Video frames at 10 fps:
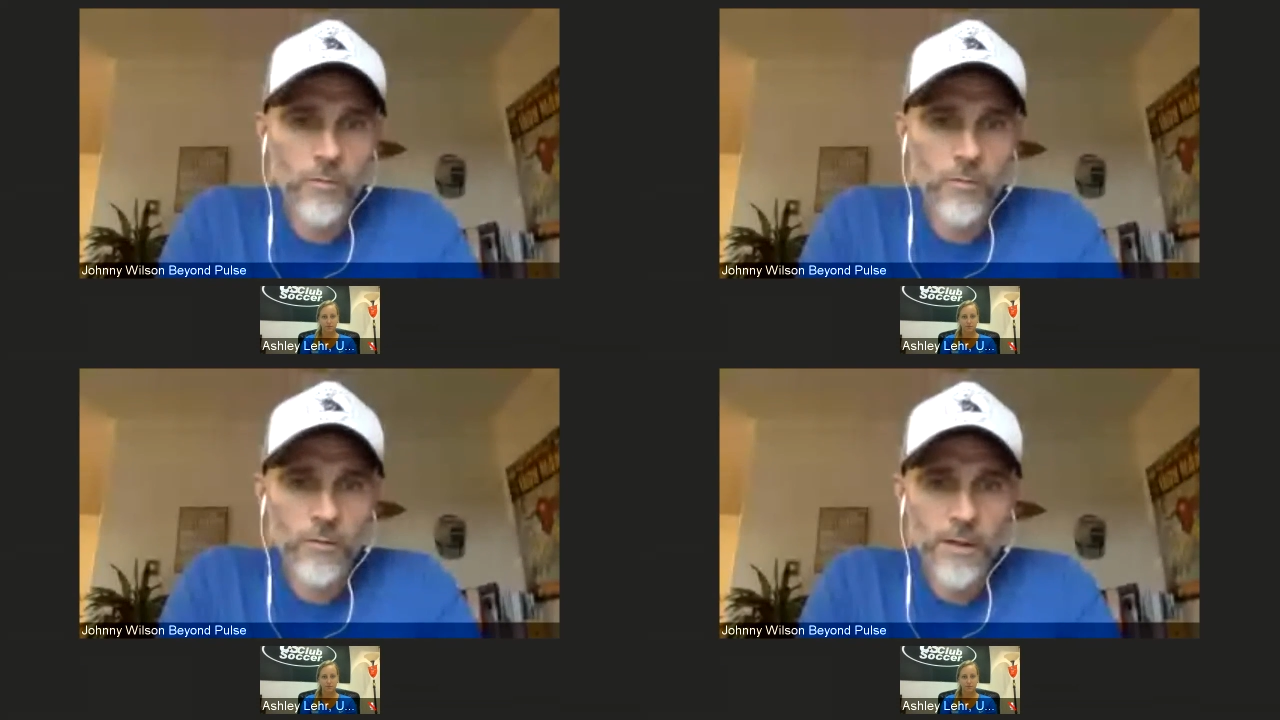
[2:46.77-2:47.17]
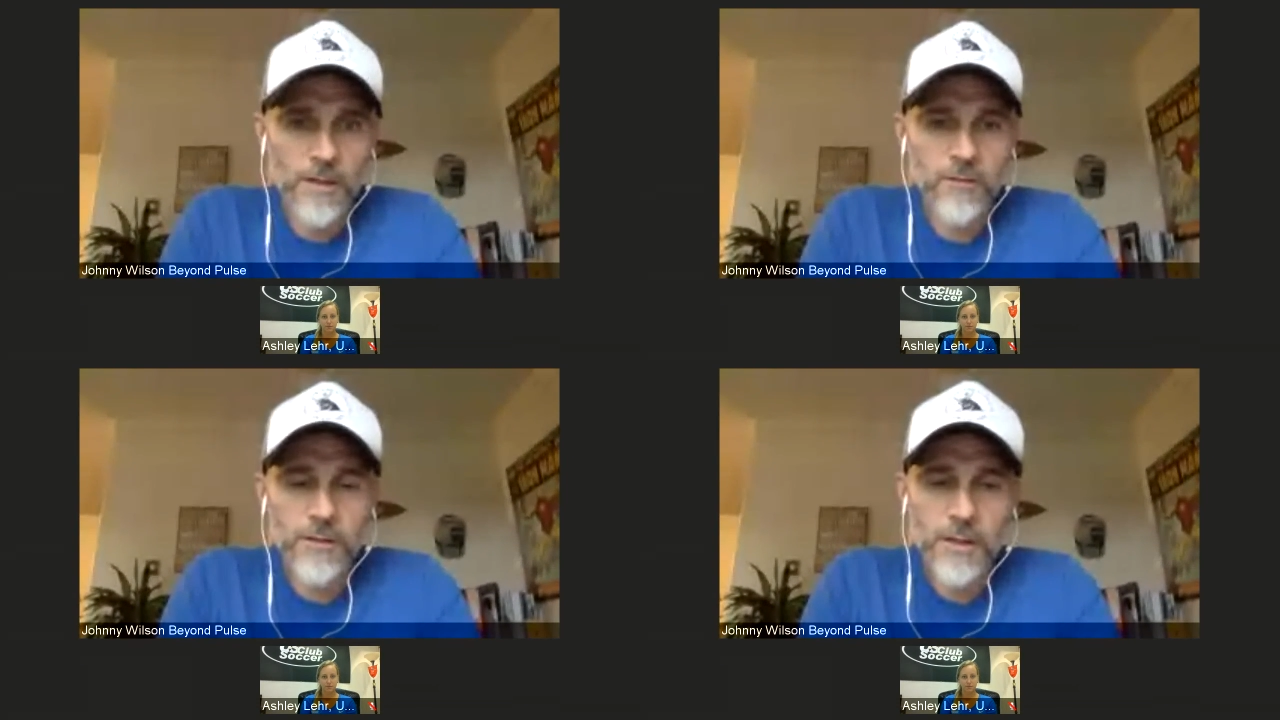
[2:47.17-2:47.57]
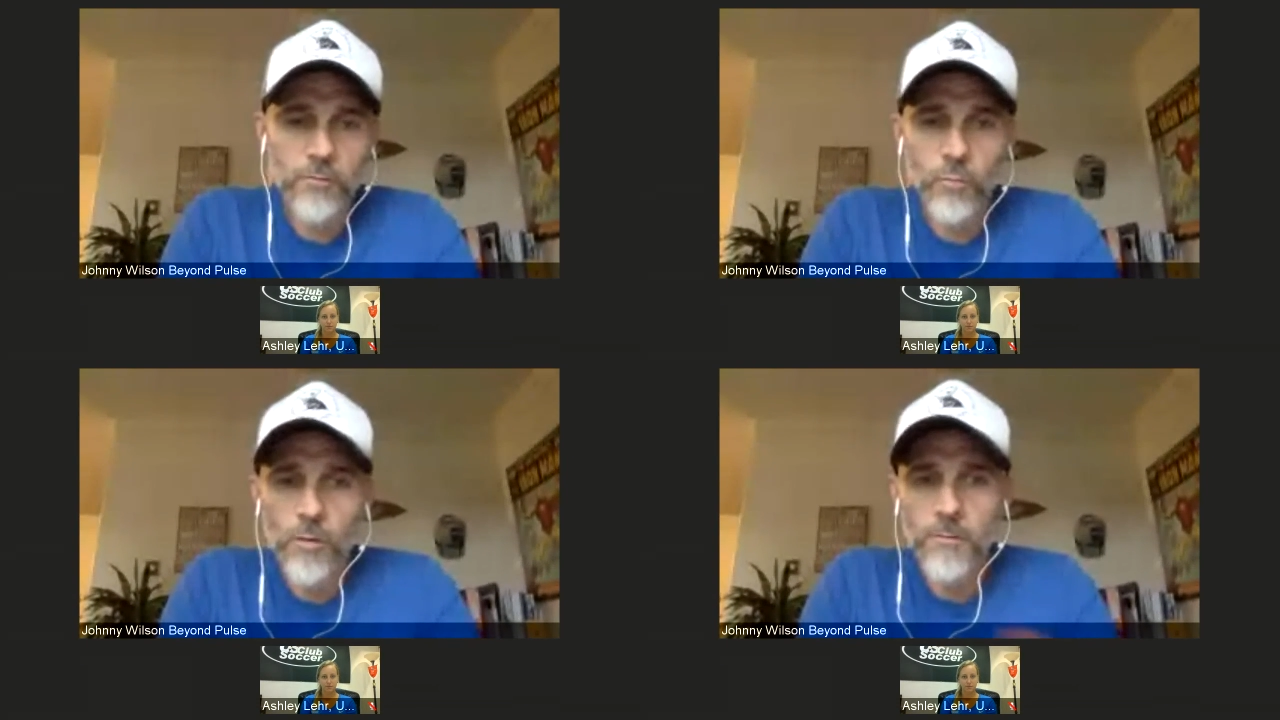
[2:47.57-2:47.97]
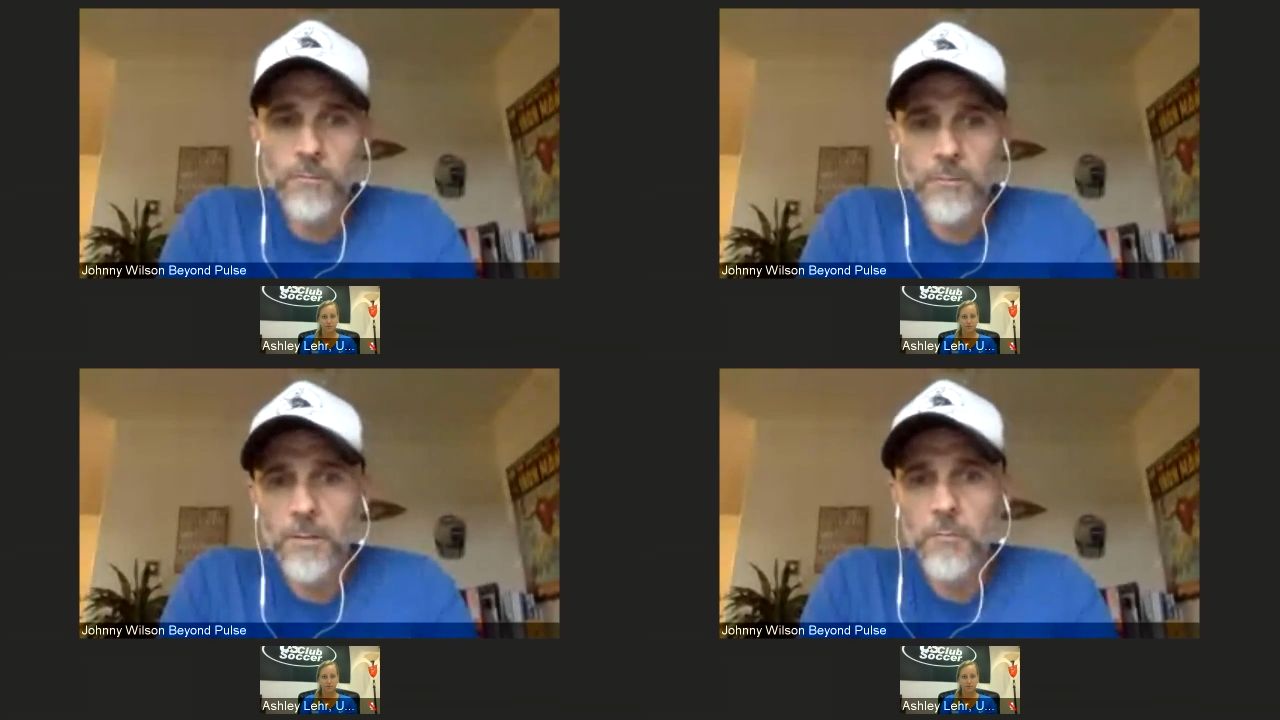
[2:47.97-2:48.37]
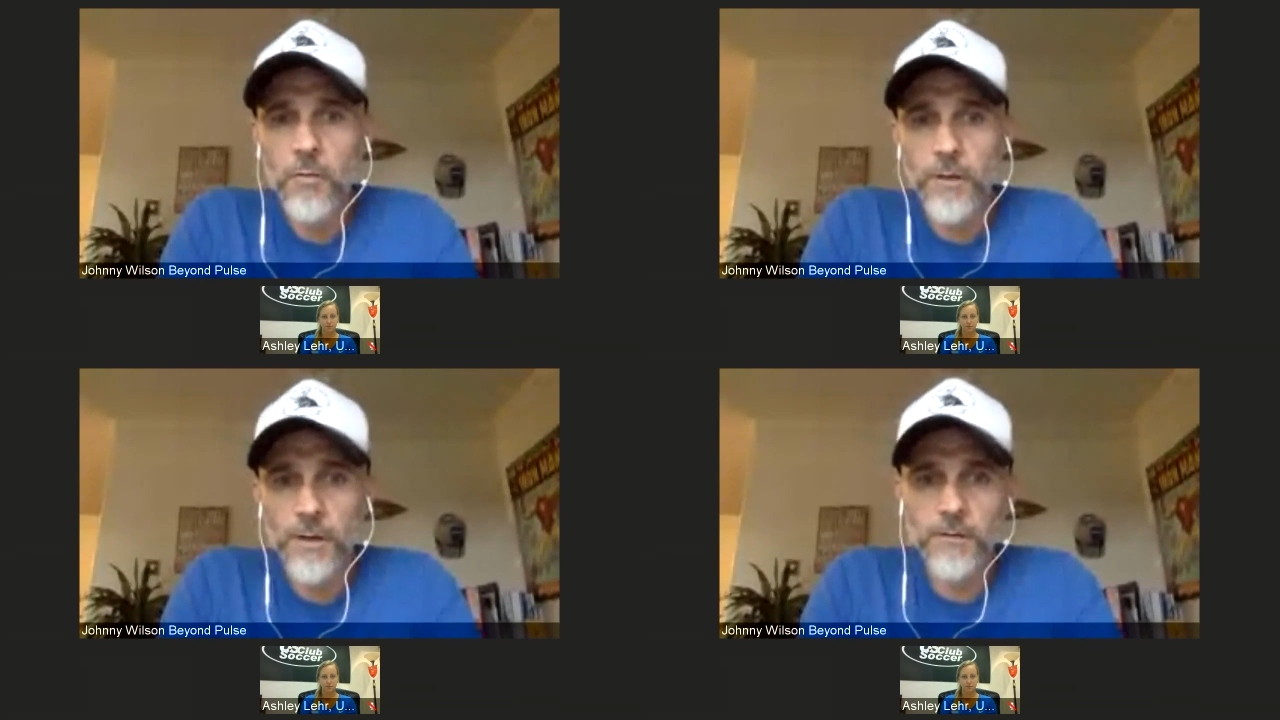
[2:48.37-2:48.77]
looking at stage one, then
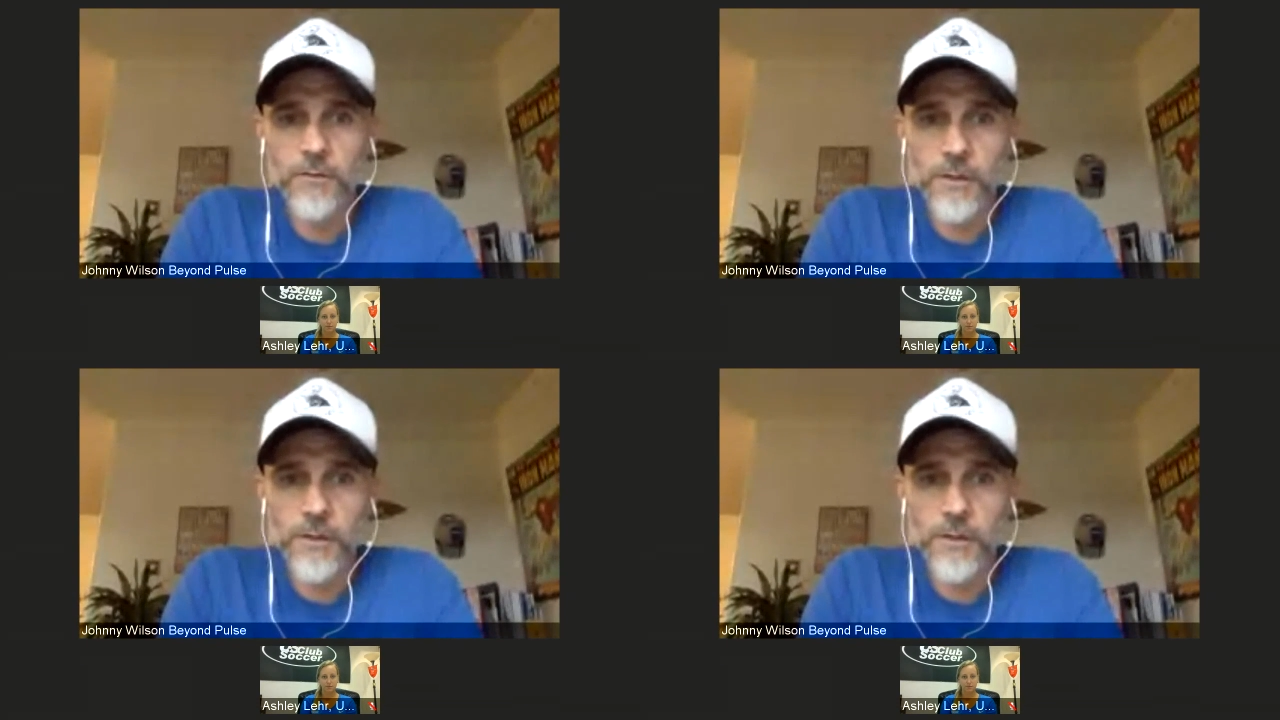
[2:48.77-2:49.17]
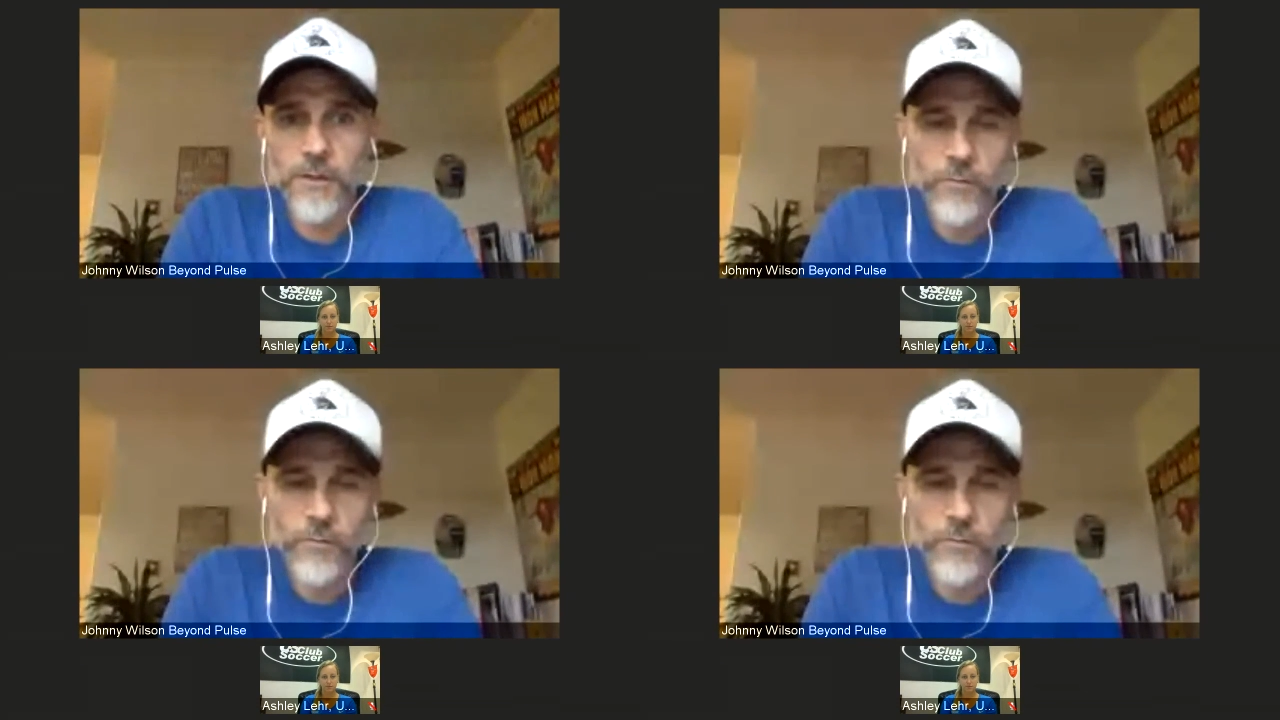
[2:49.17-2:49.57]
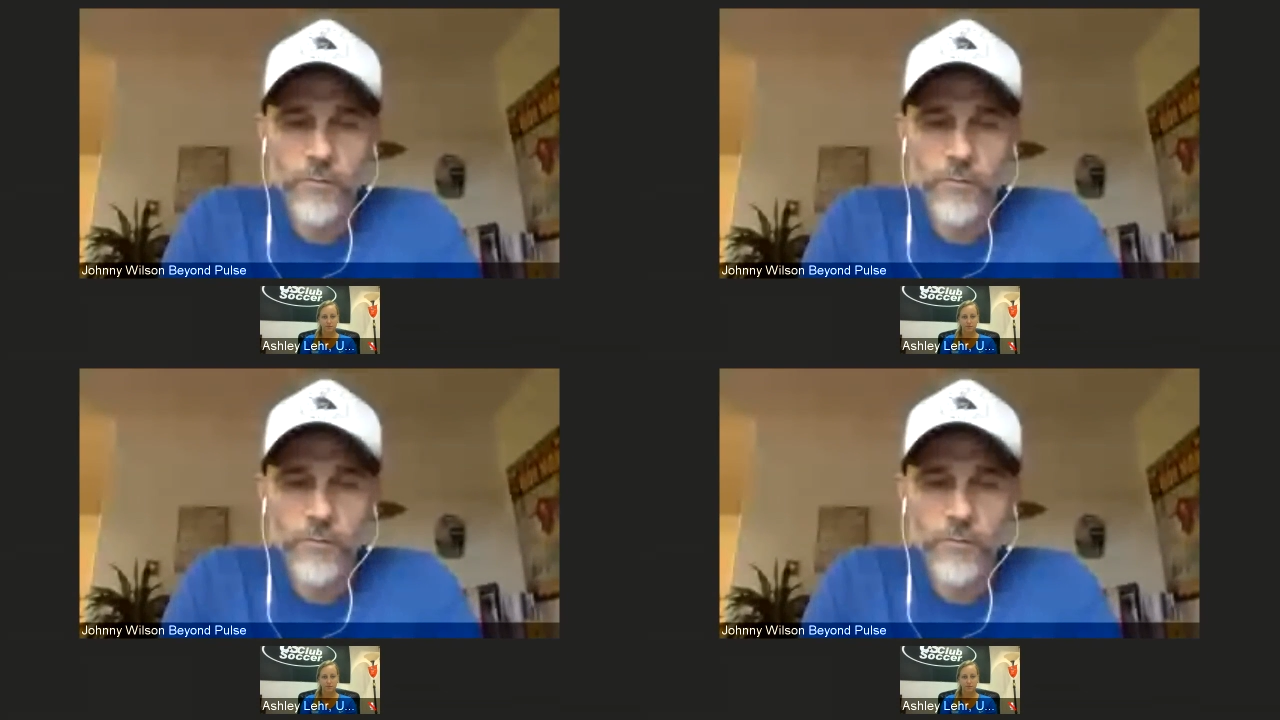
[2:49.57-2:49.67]
moving on to stage two,